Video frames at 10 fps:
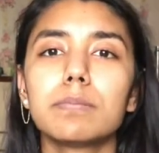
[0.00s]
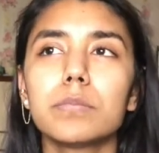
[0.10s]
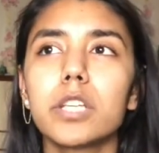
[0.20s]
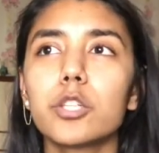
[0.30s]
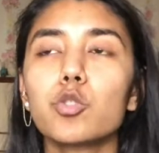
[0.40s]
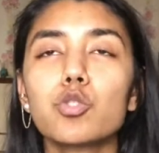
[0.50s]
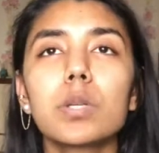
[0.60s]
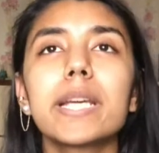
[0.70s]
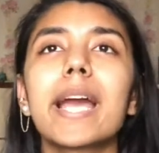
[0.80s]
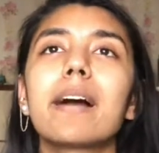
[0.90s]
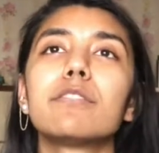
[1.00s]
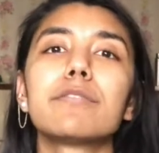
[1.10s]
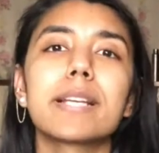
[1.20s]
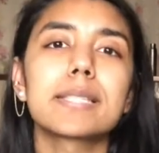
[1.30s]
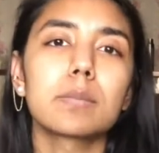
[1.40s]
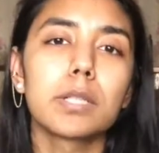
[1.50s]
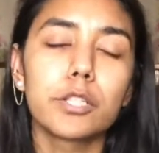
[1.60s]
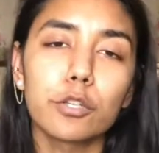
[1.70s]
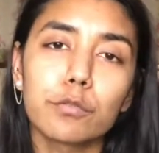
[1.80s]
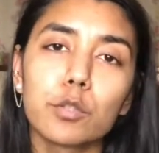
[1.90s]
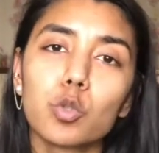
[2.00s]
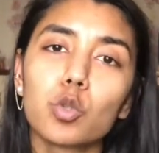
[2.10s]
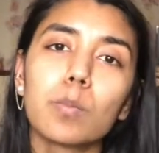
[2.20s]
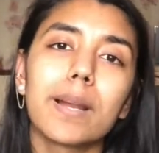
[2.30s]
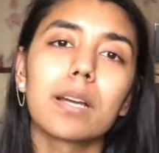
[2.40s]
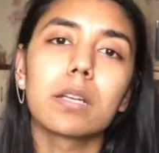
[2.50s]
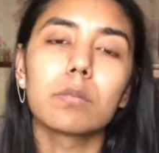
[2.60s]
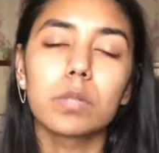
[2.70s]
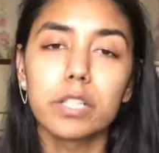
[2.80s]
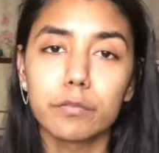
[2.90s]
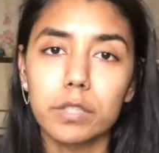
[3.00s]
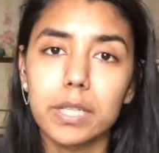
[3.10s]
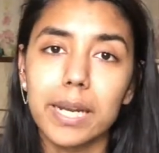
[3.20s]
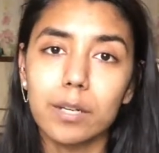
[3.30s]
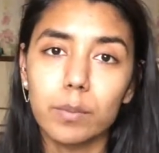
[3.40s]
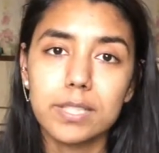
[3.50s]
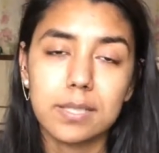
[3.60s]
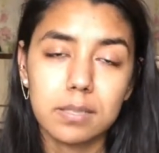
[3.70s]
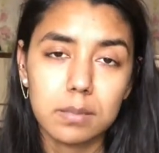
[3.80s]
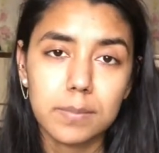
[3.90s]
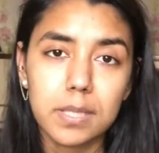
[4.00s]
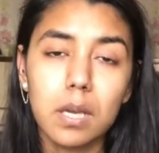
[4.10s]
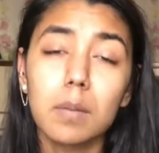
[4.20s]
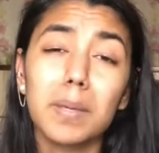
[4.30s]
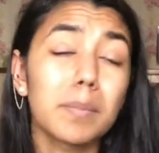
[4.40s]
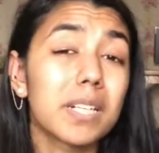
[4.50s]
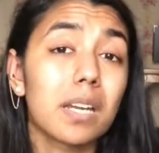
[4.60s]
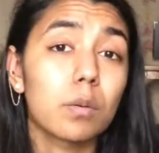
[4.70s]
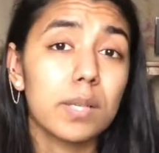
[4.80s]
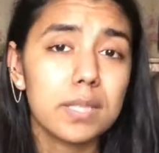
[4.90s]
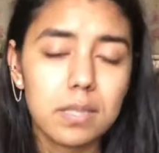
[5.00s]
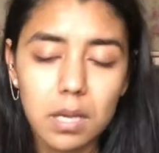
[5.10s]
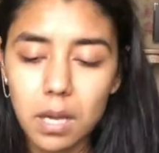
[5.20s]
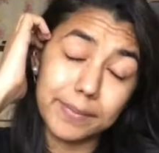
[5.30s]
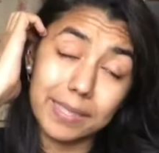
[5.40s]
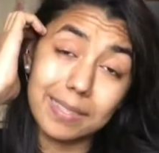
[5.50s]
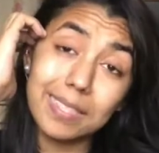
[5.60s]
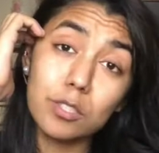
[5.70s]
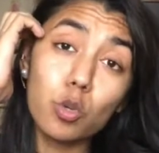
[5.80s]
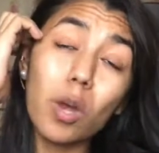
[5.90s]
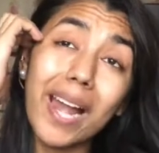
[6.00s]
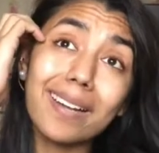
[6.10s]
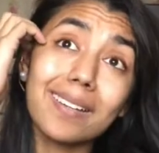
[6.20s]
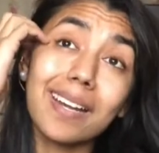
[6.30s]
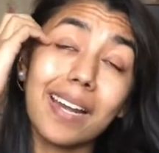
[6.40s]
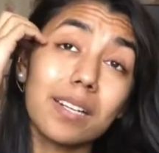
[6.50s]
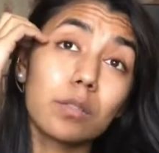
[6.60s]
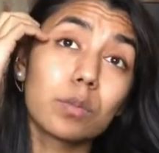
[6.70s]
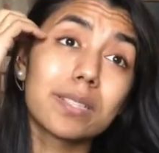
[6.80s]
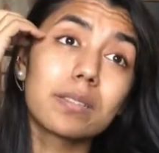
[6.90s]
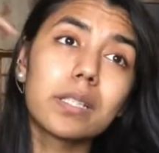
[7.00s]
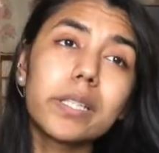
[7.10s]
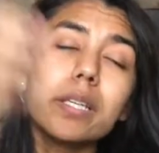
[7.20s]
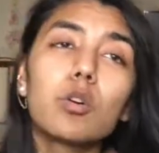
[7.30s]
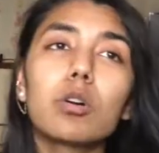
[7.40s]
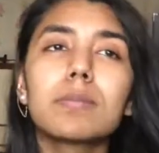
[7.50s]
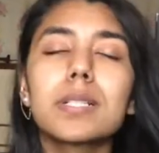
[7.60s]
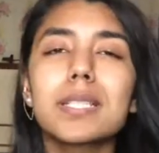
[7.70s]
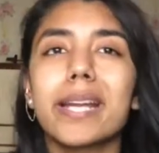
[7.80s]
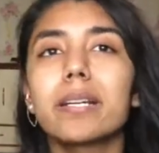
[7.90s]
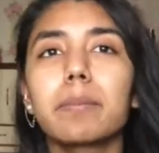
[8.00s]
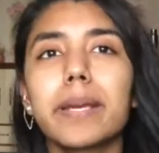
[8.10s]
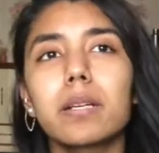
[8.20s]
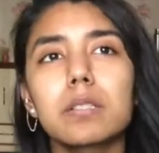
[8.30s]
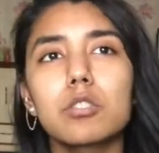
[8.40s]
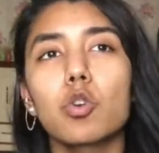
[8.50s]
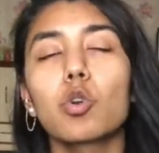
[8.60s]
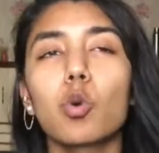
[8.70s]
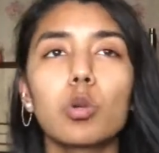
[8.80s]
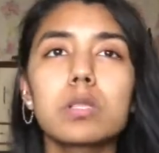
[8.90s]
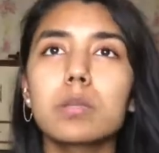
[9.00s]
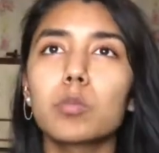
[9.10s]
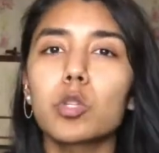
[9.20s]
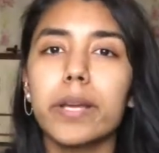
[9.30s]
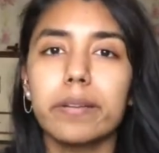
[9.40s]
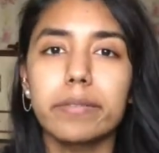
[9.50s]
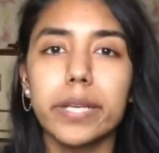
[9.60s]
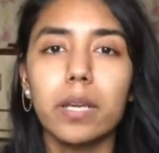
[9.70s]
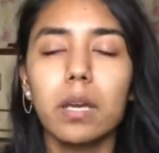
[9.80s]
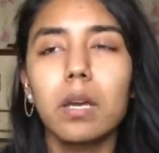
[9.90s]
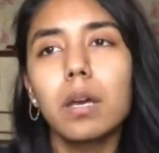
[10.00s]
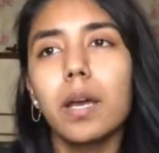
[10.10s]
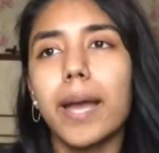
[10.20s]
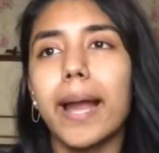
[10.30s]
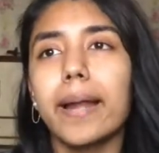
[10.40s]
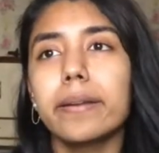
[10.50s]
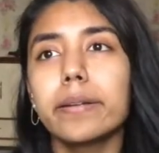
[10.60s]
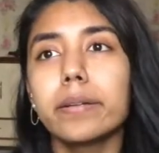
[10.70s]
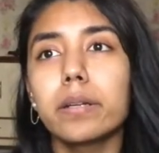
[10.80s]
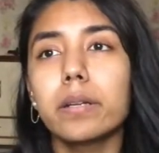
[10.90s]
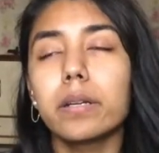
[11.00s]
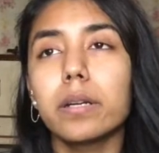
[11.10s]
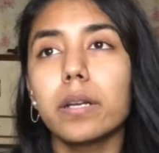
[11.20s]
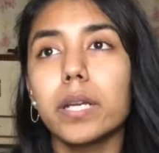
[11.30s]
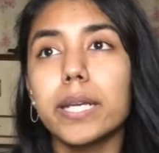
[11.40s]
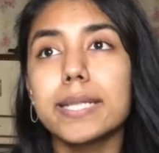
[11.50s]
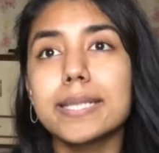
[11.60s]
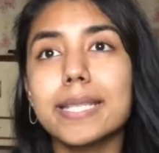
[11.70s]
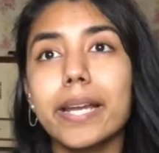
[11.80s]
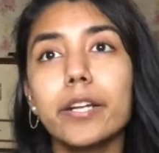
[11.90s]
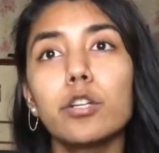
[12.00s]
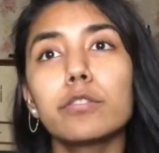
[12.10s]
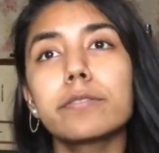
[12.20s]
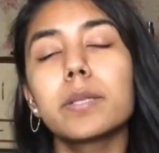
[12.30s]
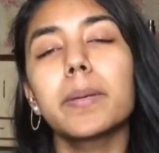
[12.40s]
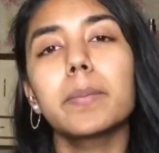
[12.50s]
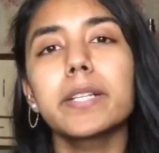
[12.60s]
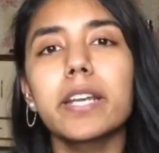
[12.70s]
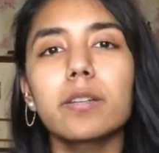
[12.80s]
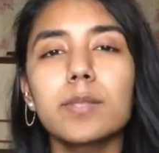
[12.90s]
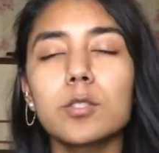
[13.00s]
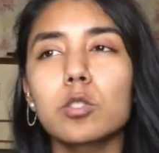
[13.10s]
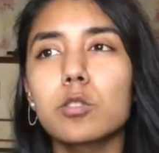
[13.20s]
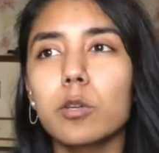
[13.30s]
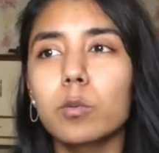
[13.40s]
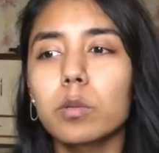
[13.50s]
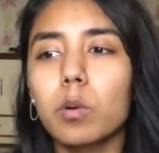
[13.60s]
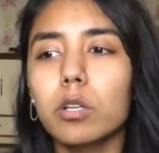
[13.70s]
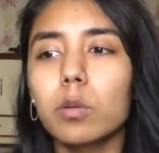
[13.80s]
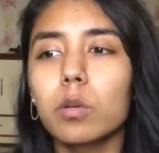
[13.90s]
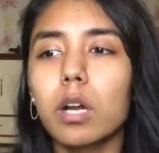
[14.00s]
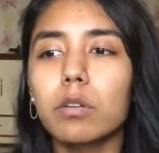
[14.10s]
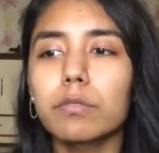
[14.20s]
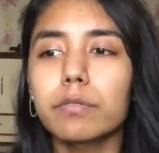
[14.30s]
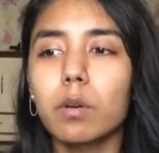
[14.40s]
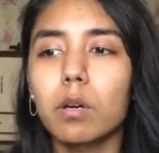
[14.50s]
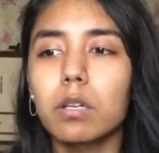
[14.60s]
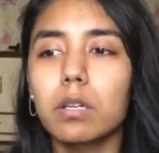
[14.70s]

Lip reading: they usually have a flexibility of you to plug in with different gateway systems, payment gateways. These go hand in hand with the e-commerce site makers. Not all support every, and inside of the payment gateways also you would want to look out for